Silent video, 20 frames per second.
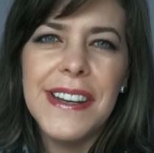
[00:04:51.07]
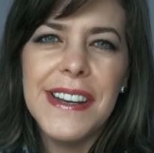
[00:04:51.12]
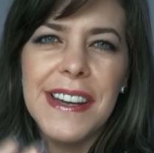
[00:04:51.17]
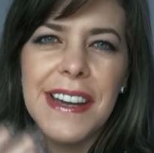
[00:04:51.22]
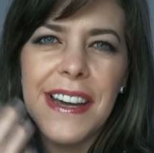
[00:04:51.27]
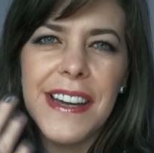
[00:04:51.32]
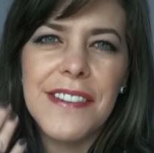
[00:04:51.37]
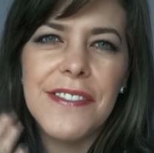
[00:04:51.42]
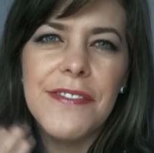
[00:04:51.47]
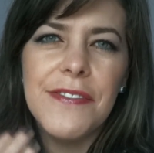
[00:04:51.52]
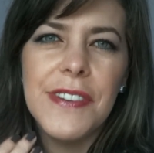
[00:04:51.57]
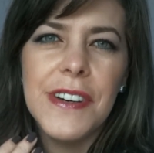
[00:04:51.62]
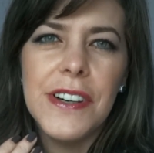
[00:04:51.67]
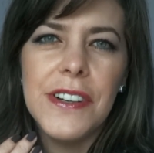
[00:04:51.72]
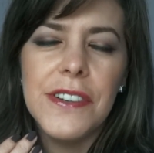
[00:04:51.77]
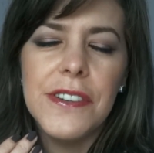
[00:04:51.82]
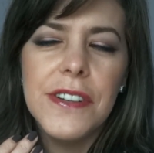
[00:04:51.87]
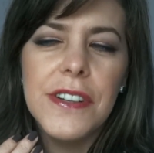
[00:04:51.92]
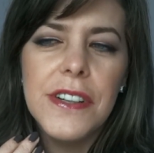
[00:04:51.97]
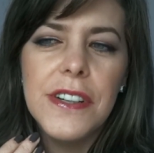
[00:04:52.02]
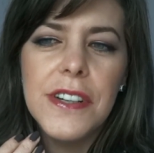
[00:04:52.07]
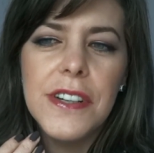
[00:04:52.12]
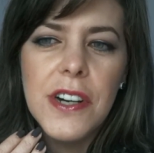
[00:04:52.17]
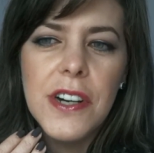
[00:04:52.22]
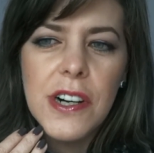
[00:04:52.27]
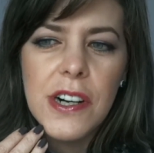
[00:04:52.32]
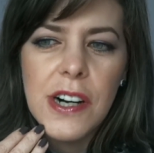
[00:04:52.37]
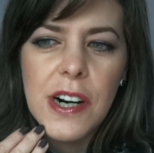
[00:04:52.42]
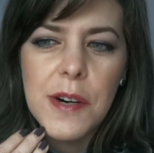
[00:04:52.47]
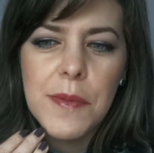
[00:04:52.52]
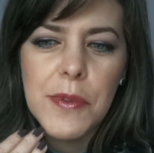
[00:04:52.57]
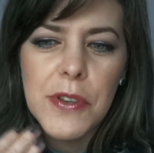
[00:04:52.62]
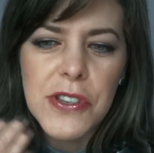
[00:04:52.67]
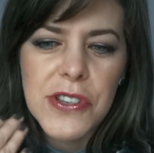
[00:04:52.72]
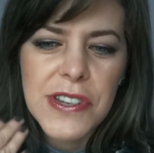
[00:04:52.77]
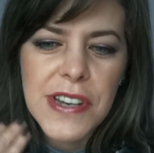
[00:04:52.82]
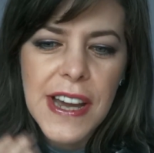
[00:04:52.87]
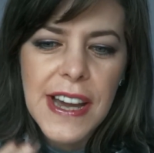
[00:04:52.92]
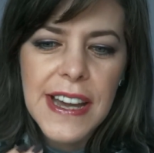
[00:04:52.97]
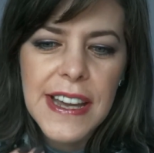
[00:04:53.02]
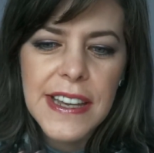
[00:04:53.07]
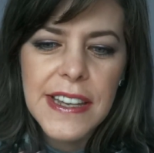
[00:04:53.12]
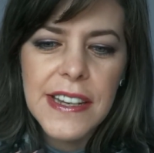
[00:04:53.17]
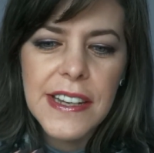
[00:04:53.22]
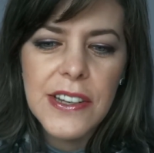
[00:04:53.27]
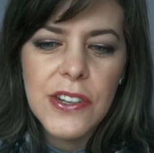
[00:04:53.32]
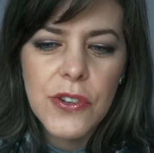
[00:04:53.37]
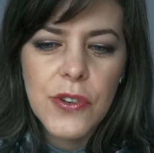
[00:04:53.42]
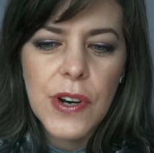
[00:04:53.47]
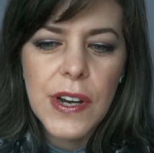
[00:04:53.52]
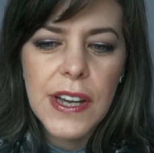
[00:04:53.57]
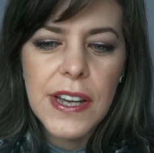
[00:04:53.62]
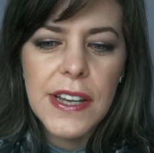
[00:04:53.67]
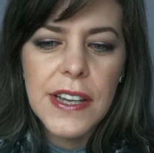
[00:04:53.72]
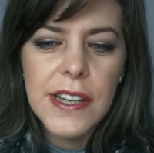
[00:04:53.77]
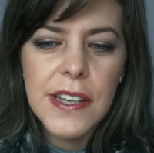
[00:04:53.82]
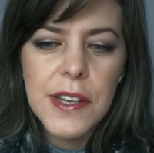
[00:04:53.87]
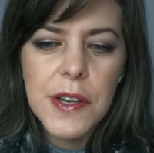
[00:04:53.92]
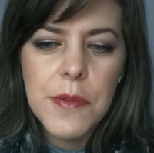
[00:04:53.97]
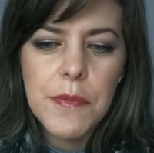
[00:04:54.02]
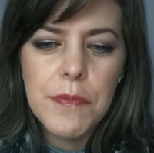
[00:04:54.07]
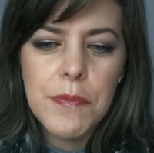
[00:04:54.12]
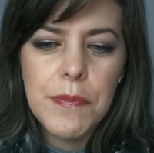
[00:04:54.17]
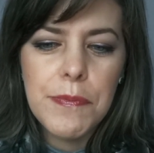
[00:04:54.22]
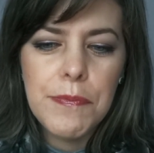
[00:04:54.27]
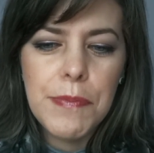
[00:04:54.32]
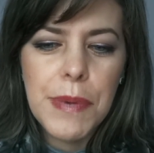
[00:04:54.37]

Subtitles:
It kind of felt almost tight and drying,